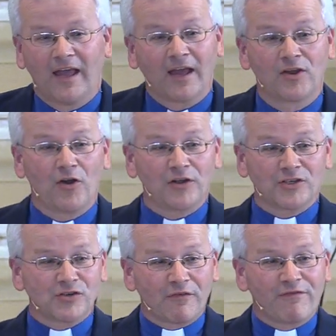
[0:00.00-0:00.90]
And God
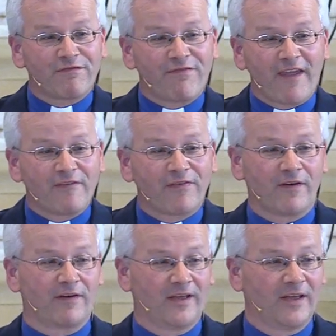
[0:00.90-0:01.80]
has shown
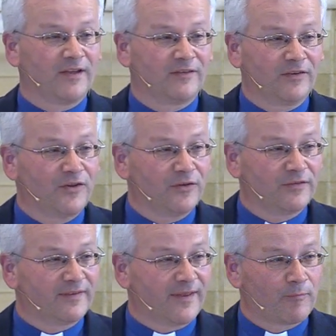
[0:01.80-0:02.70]
favor to you
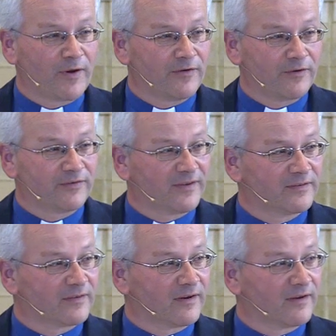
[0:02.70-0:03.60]
today, brother or
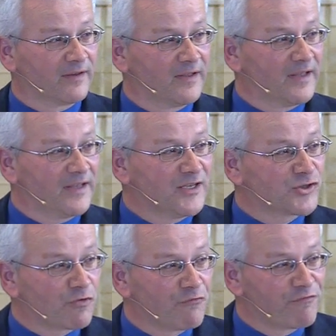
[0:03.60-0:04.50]
sister. He's
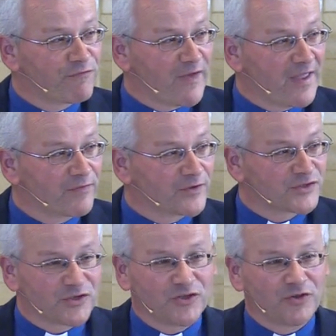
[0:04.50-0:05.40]
shown favor
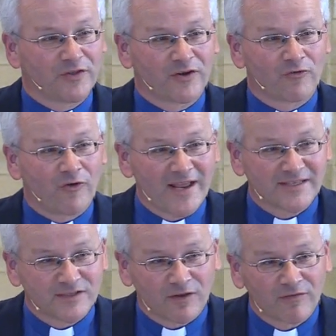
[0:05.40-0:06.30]
to you. The
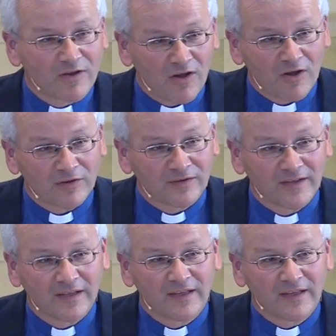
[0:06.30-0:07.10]
grace of God